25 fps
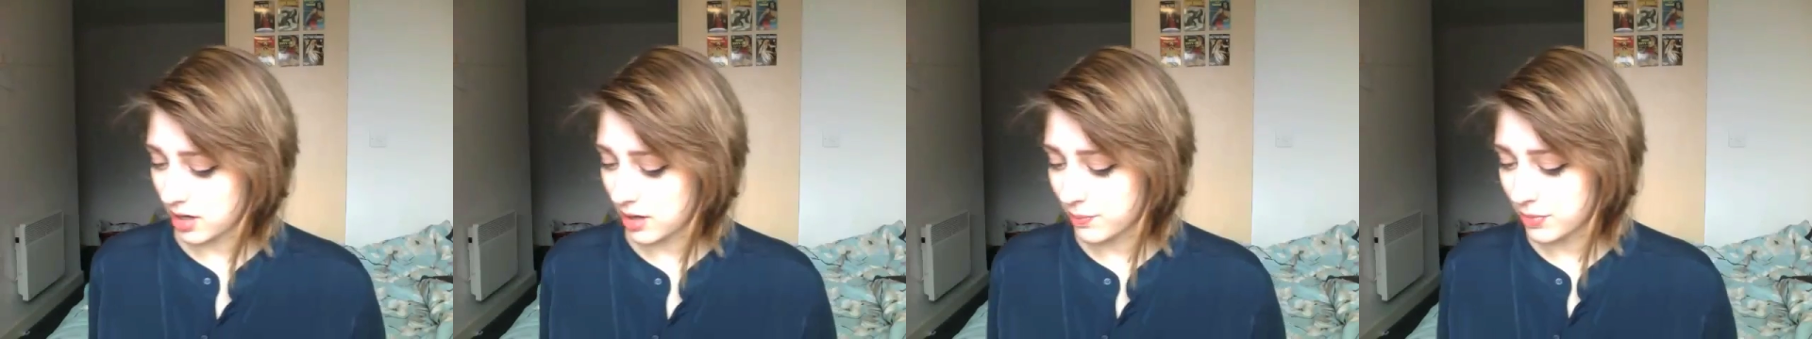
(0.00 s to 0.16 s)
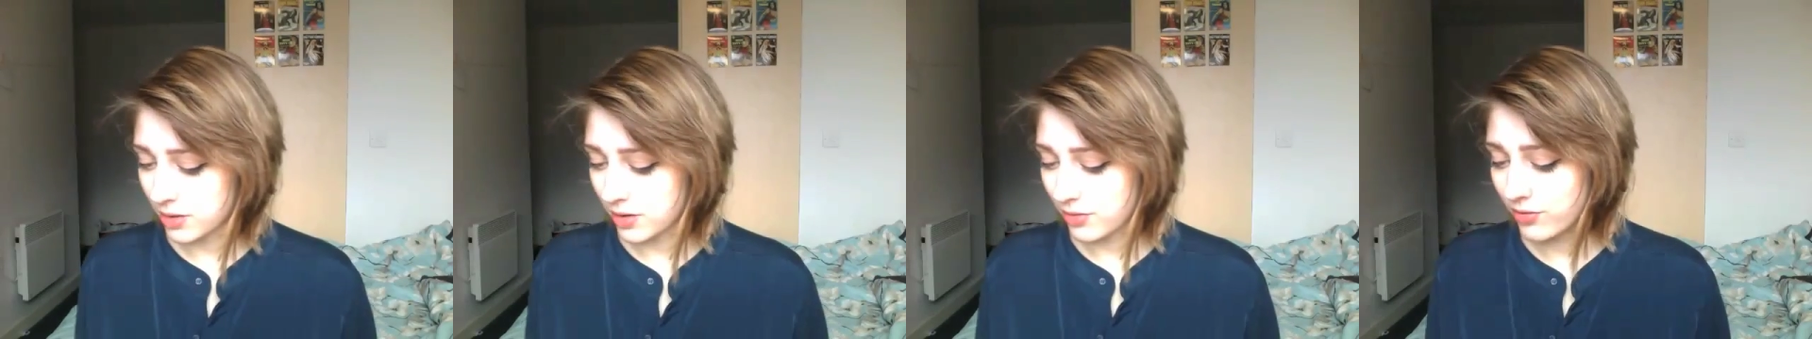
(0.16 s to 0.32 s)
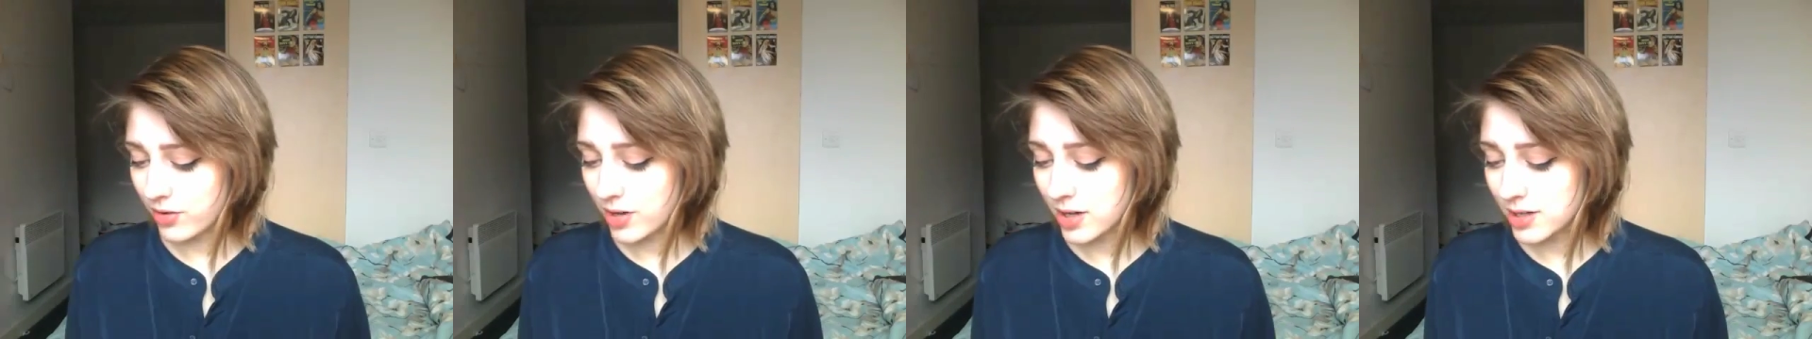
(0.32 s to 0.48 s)

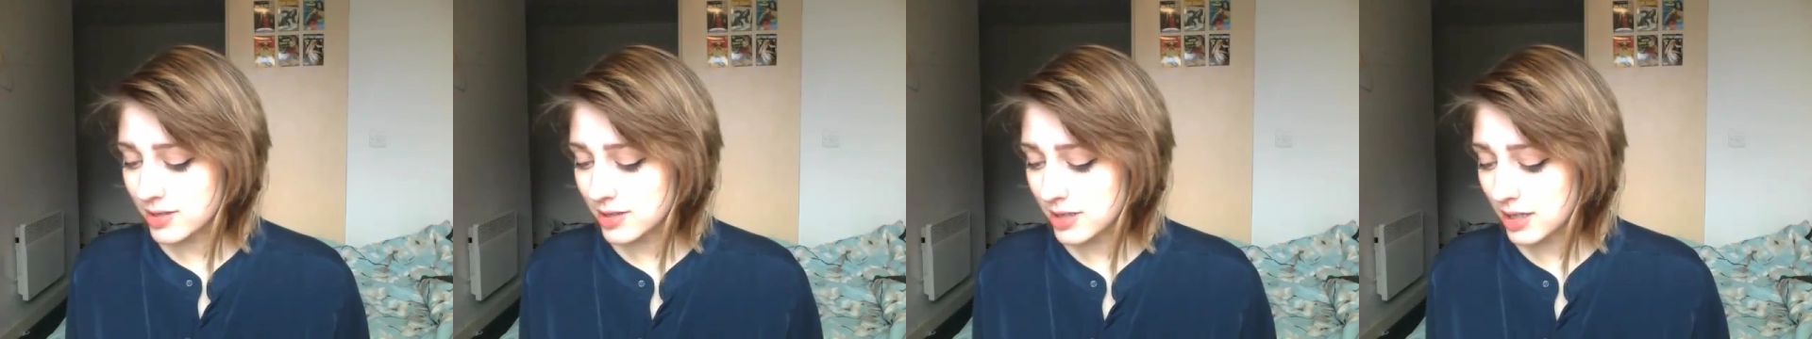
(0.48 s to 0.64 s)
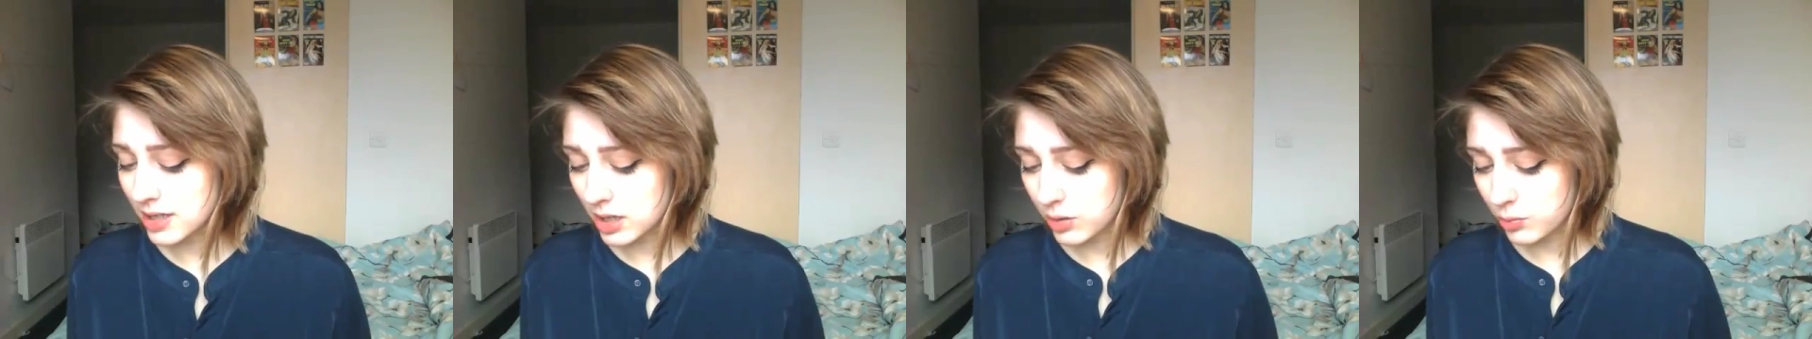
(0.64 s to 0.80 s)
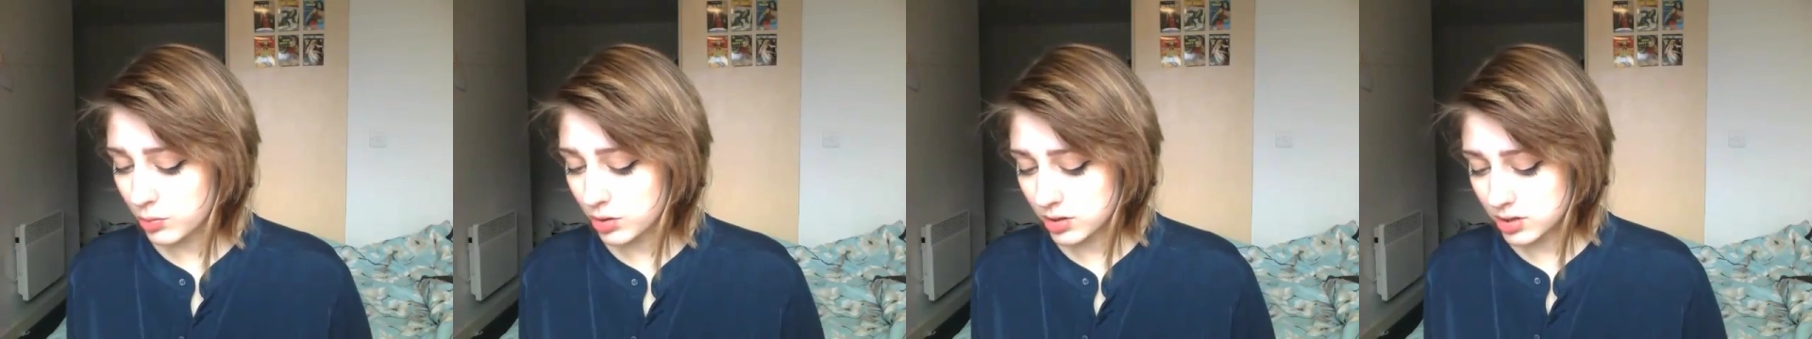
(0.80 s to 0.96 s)
The first thing
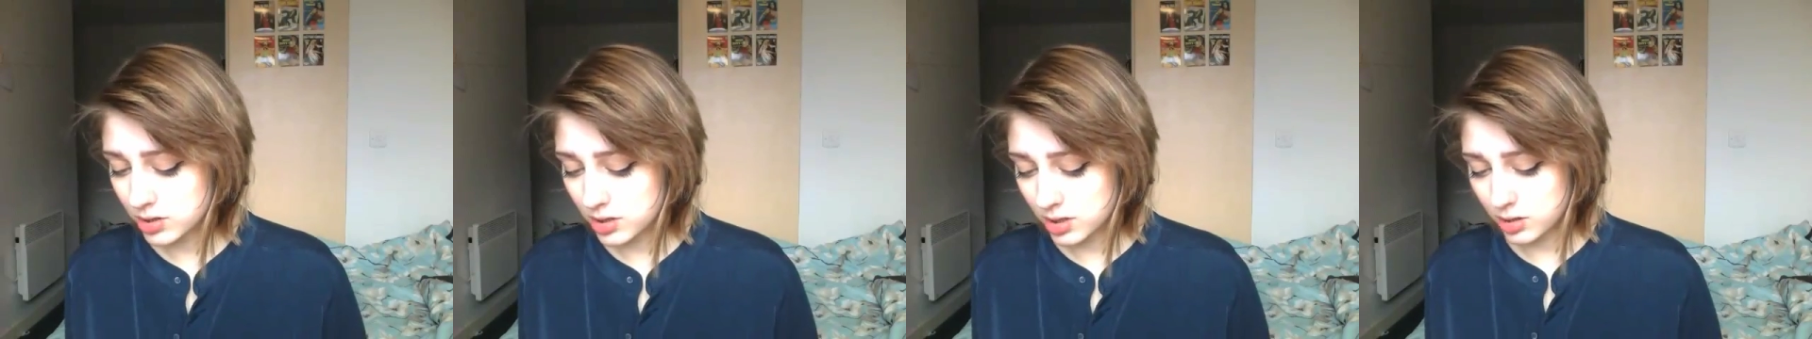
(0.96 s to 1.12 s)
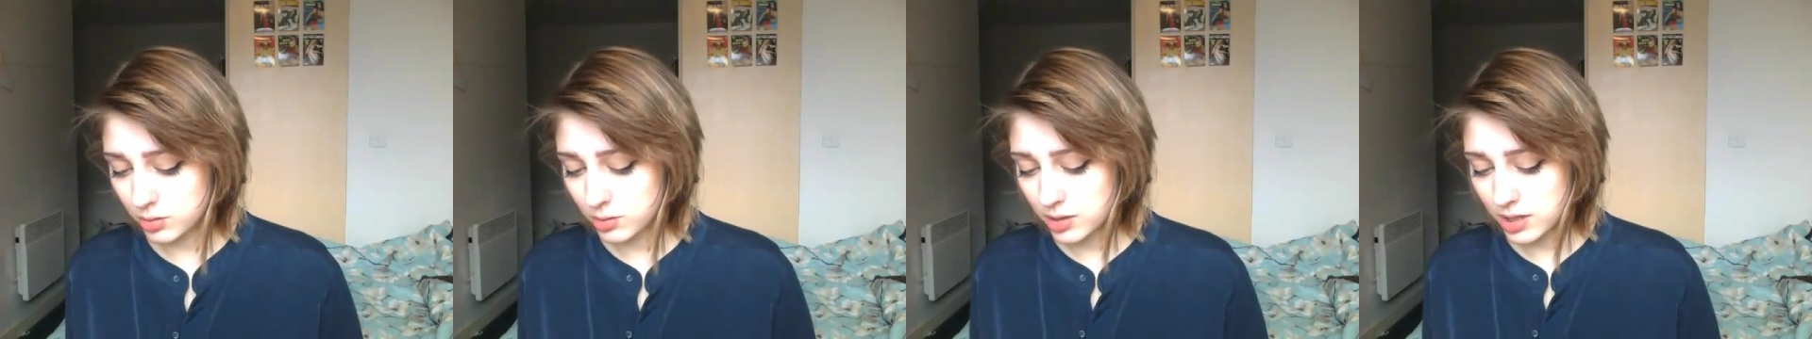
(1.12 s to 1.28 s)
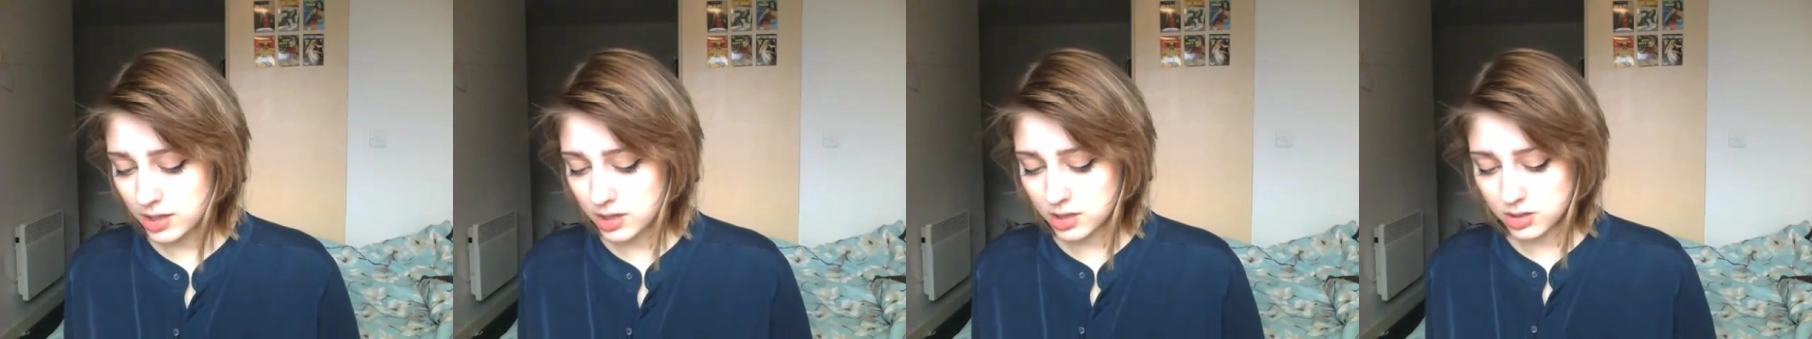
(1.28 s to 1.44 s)
you want to
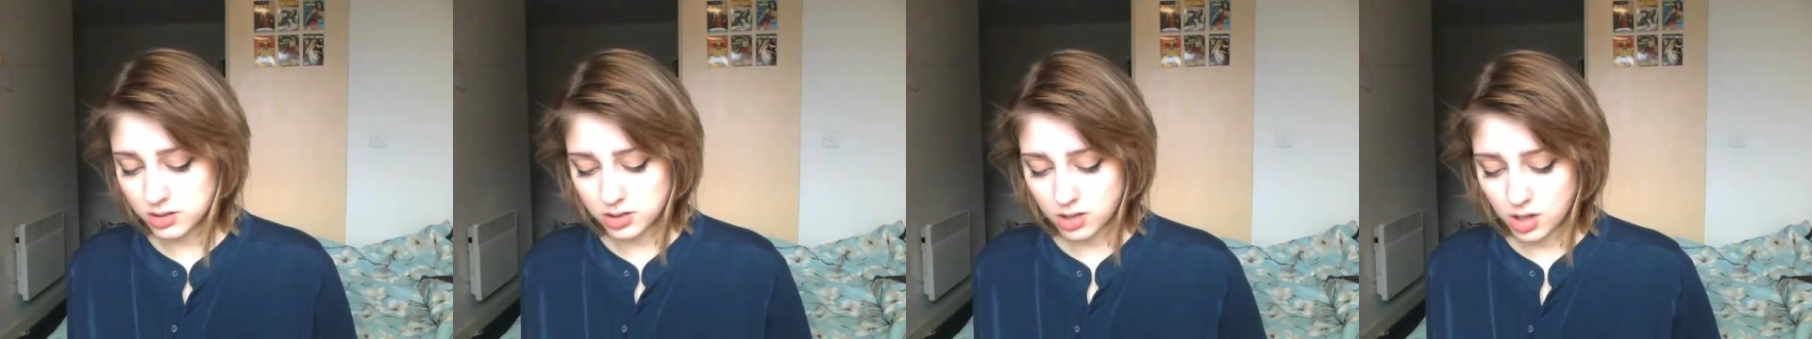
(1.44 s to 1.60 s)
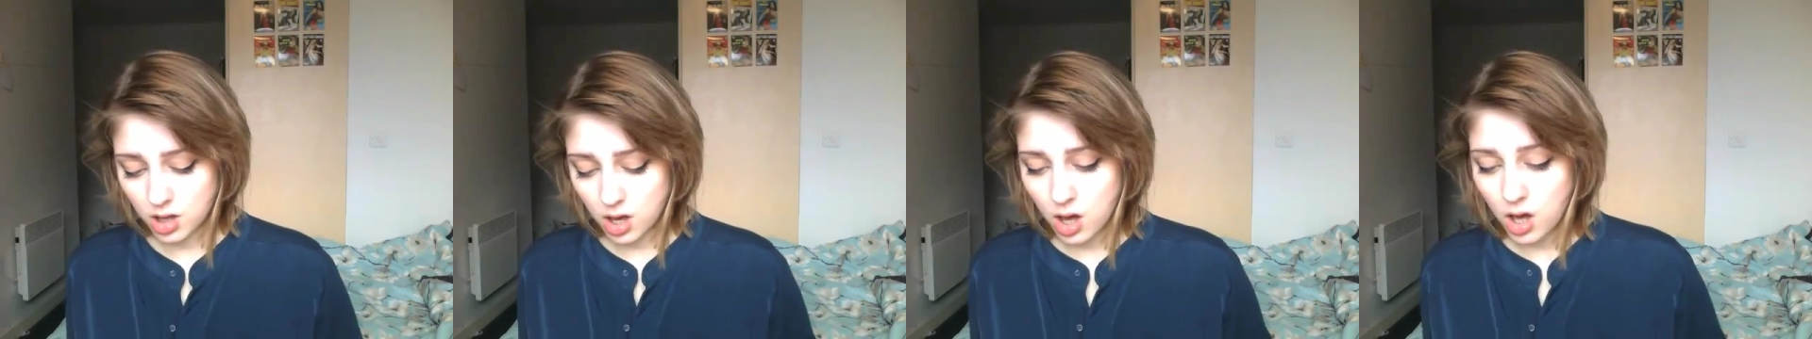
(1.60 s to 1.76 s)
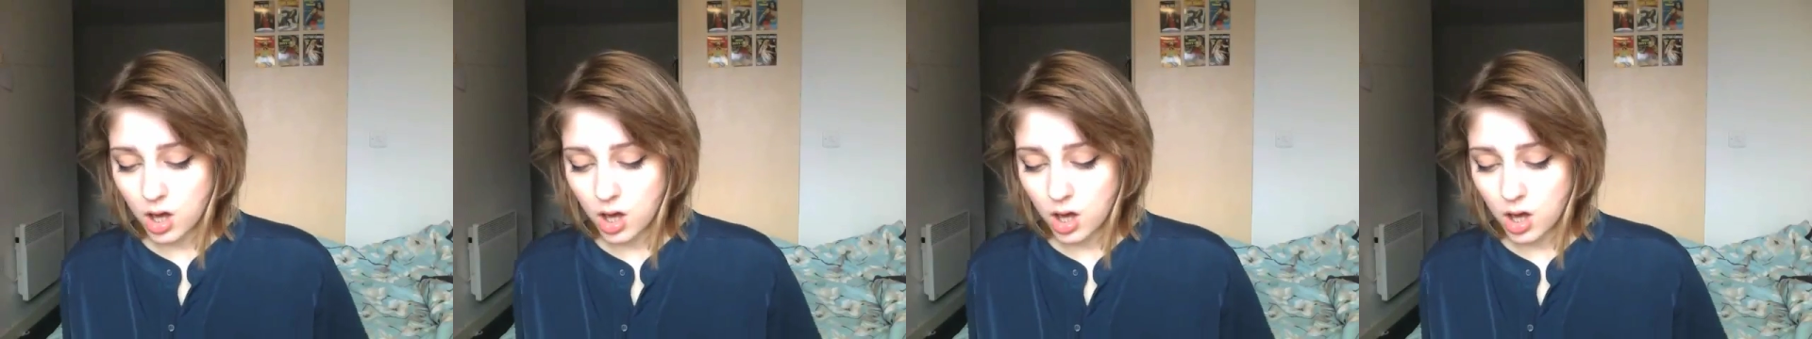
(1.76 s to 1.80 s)
do is